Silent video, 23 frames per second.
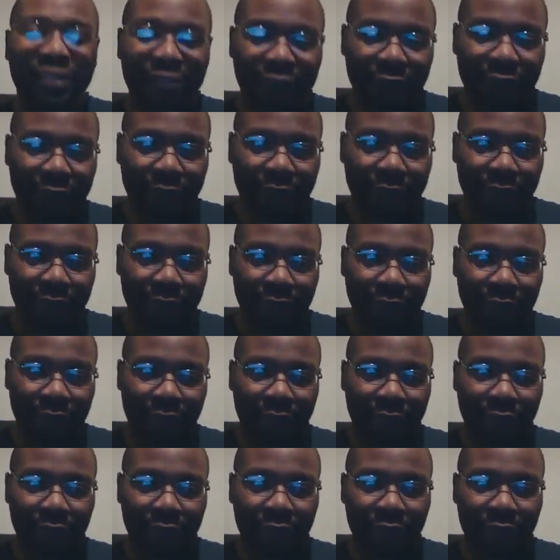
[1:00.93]

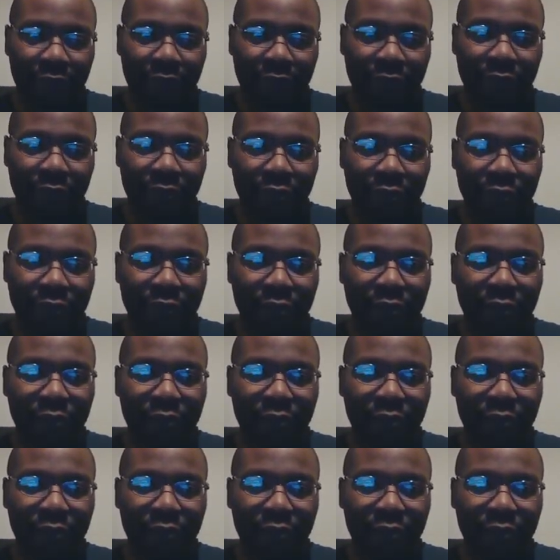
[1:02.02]
(silence)